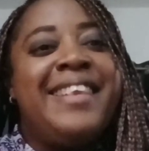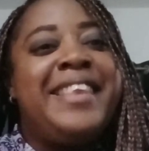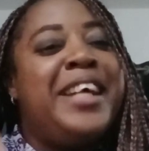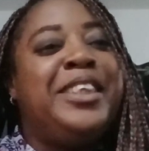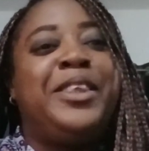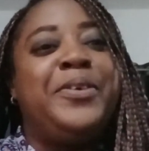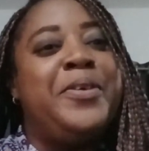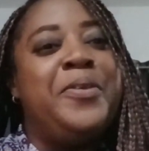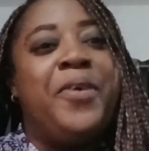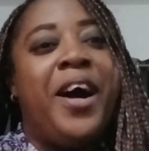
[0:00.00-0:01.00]
That's who
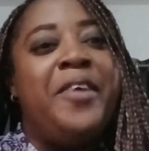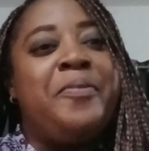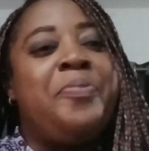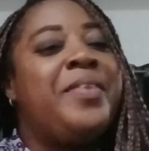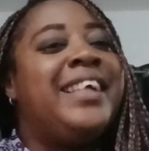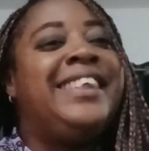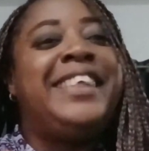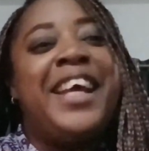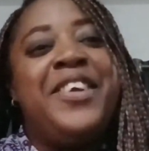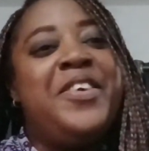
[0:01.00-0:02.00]
you are.
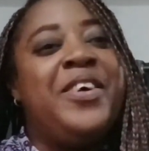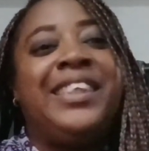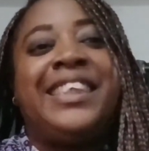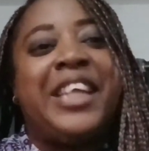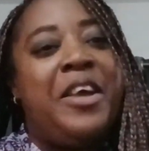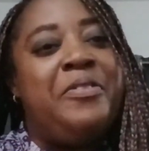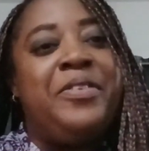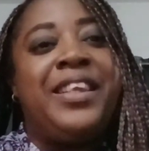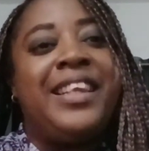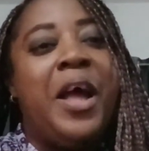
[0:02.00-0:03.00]
Tell yourself,
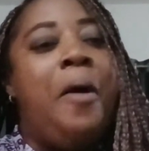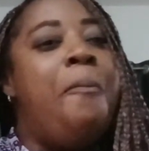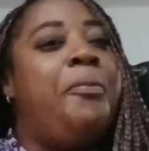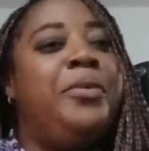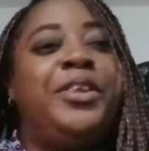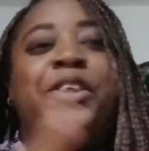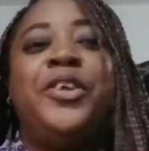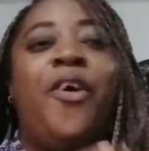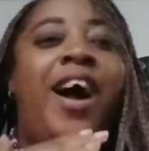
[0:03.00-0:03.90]
put your